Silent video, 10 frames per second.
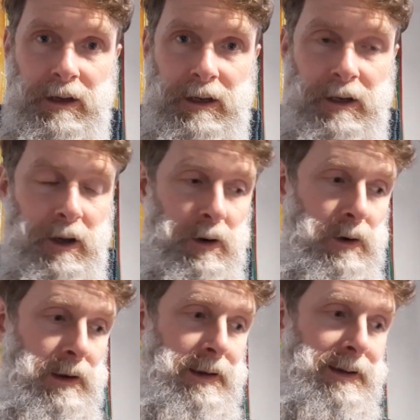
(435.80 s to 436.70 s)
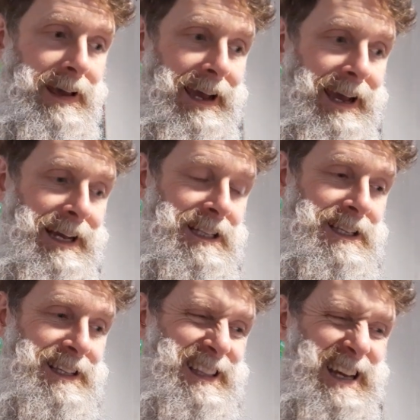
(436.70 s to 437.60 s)
you know. And
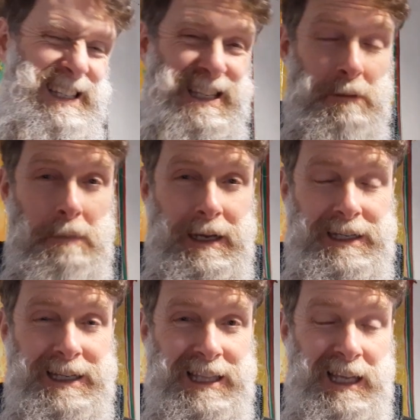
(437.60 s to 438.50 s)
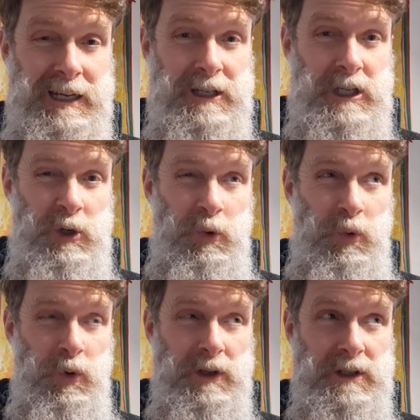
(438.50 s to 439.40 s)
that's the amazing thing at
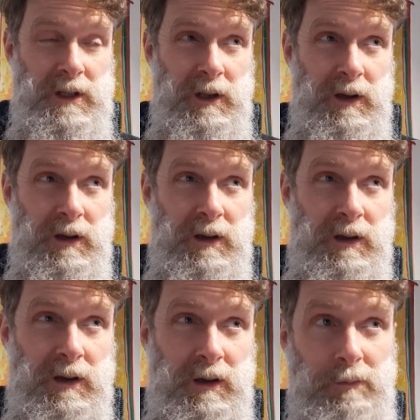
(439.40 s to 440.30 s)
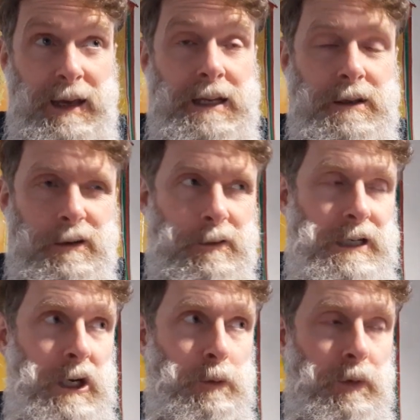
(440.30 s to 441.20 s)
school, is the amazing or
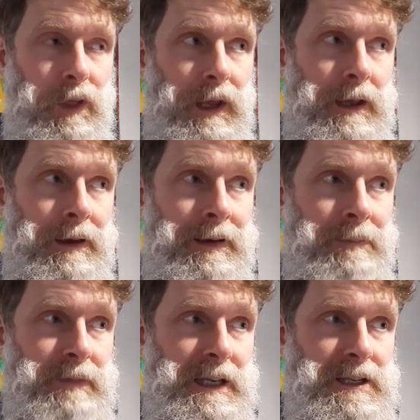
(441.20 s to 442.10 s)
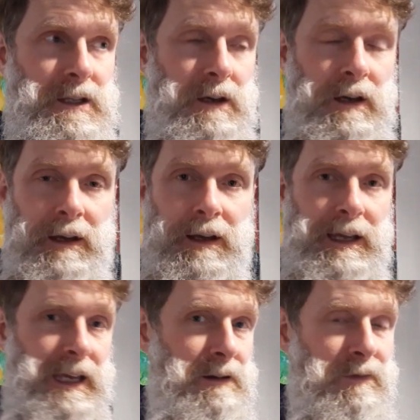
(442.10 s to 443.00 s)
terrible thing, is that
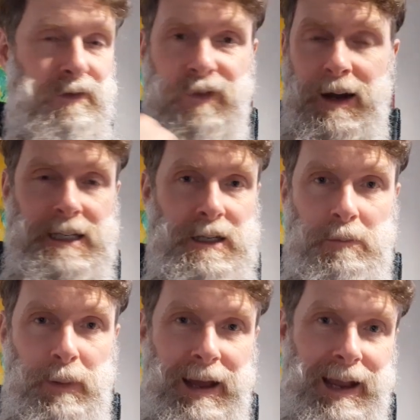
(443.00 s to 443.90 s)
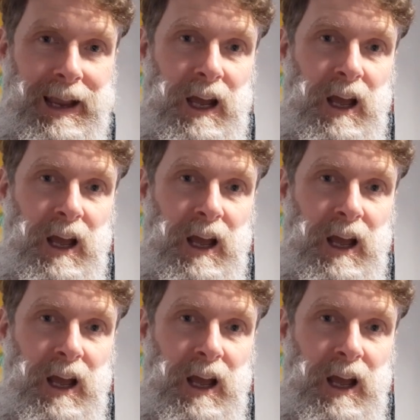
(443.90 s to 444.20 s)
even fighting back,